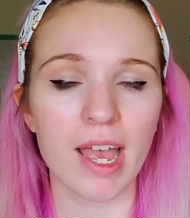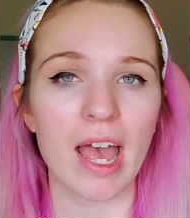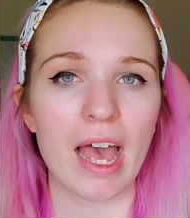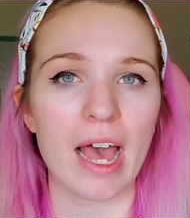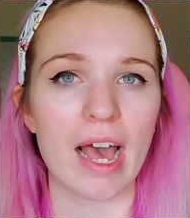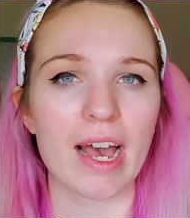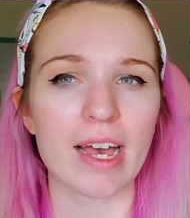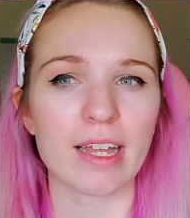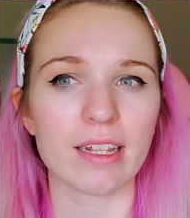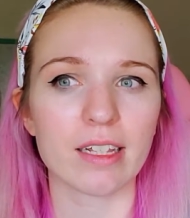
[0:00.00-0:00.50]

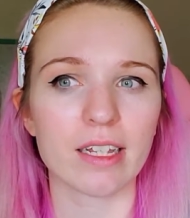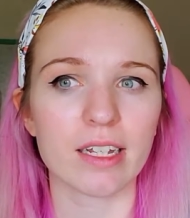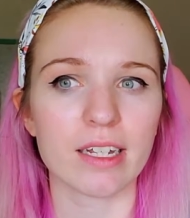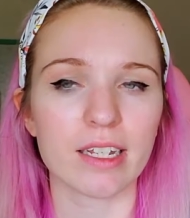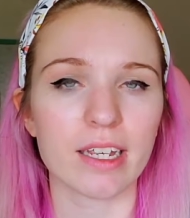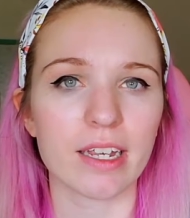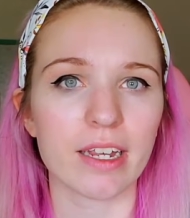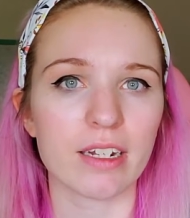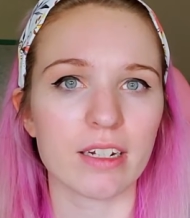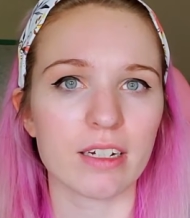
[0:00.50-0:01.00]
had
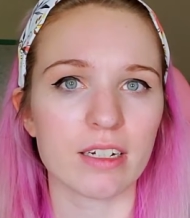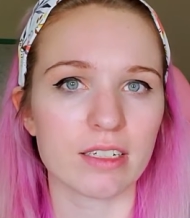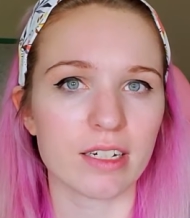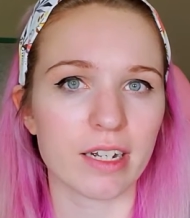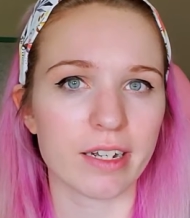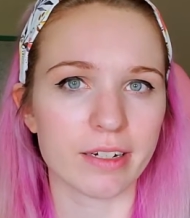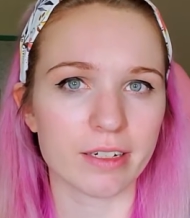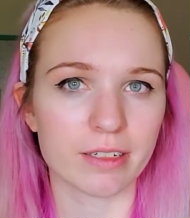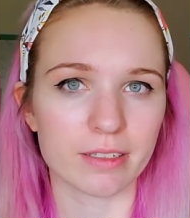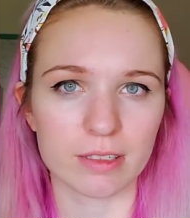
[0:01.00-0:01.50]
like an
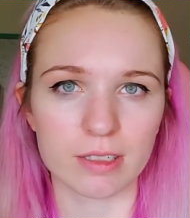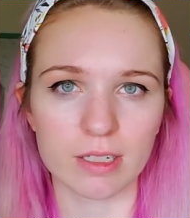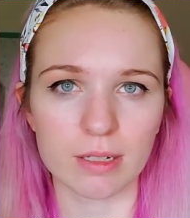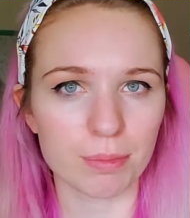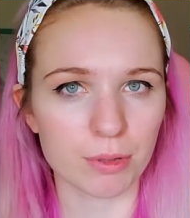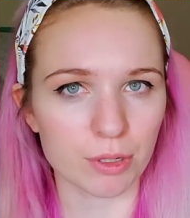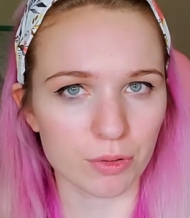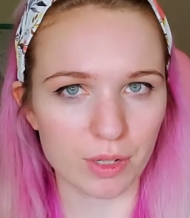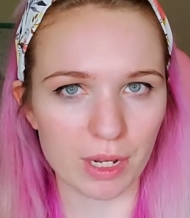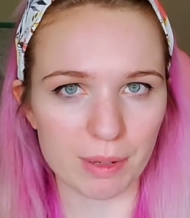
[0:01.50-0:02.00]
entire
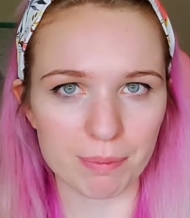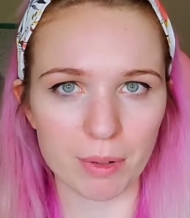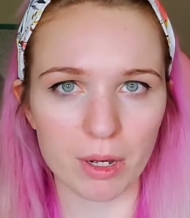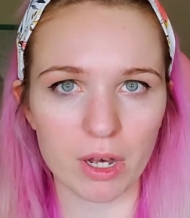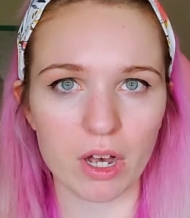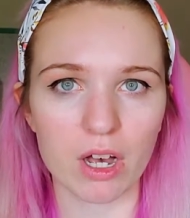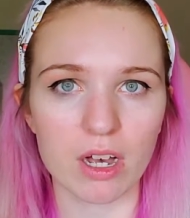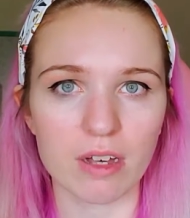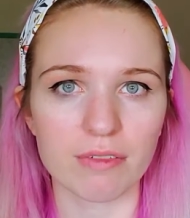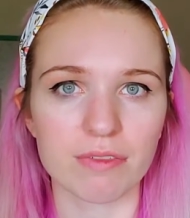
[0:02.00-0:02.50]
zipper rip
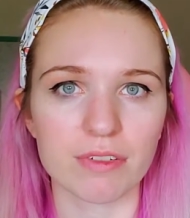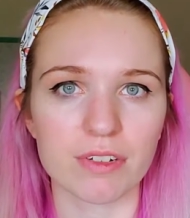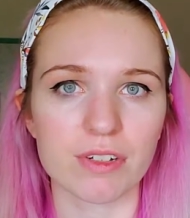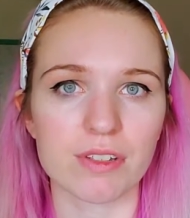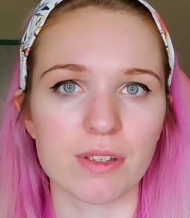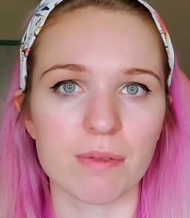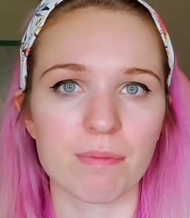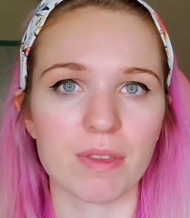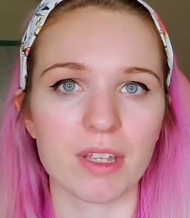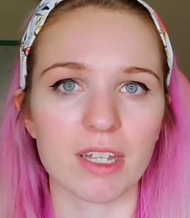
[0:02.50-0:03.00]
off or
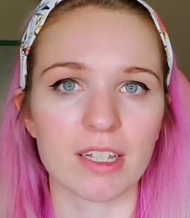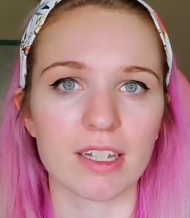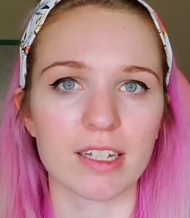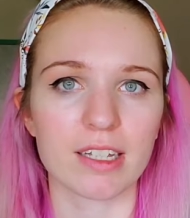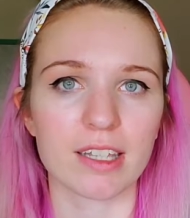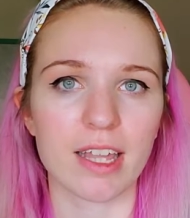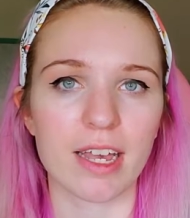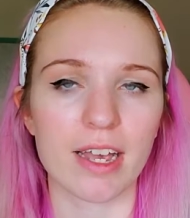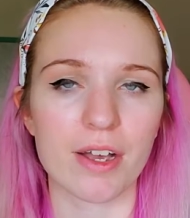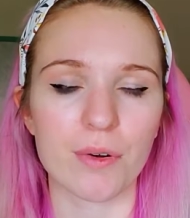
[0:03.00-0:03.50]
something
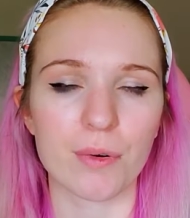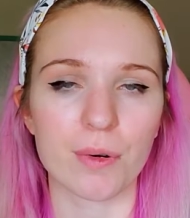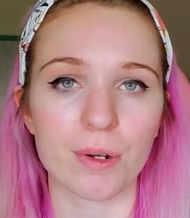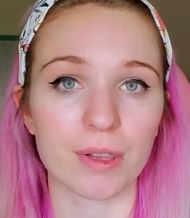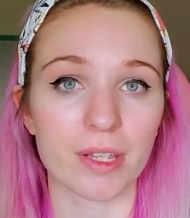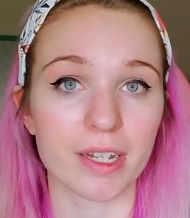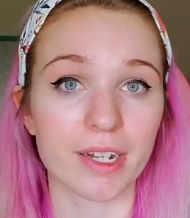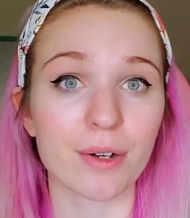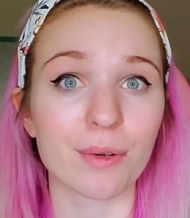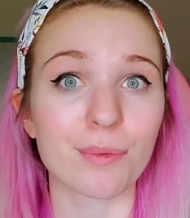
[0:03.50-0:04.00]
like that, or
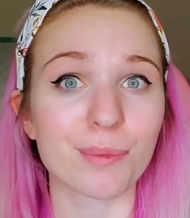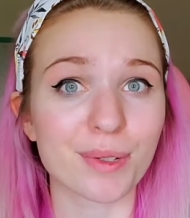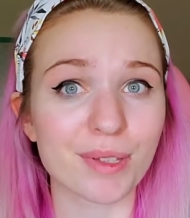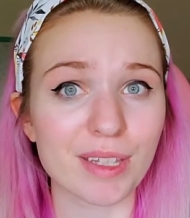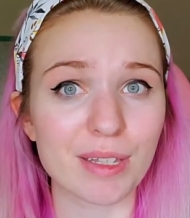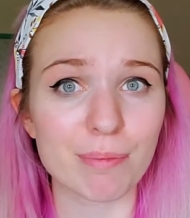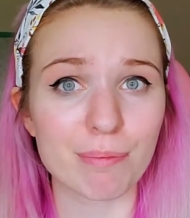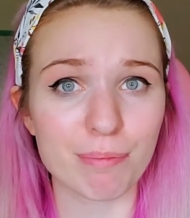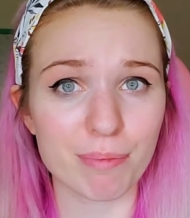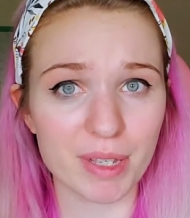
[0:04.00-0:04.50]
like a
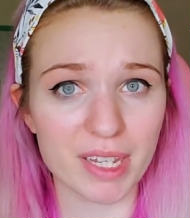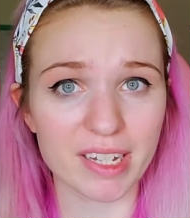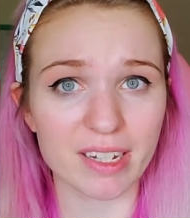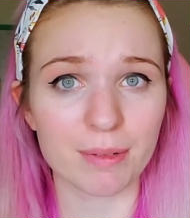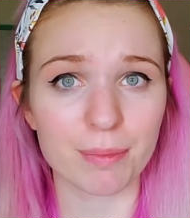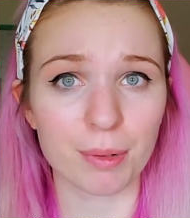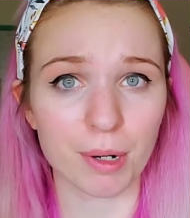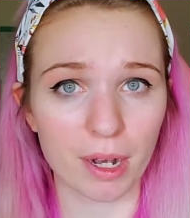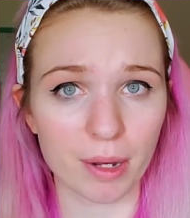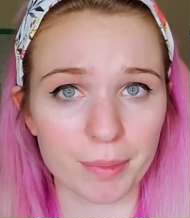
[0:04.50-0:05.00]
really
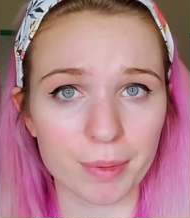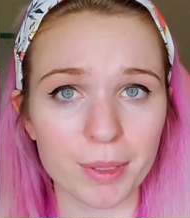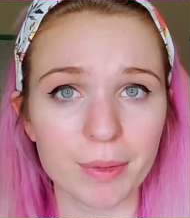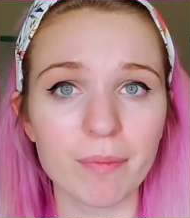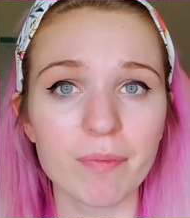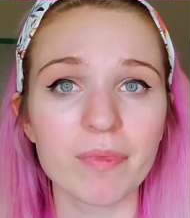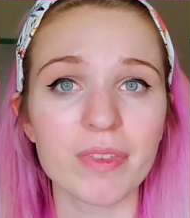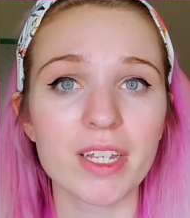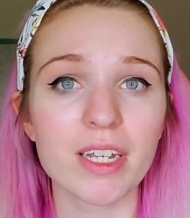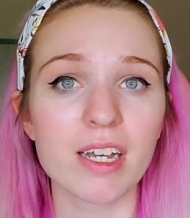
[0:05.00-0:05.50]
big
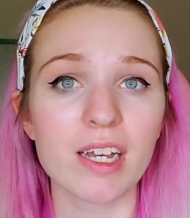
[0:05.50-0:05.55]
problem.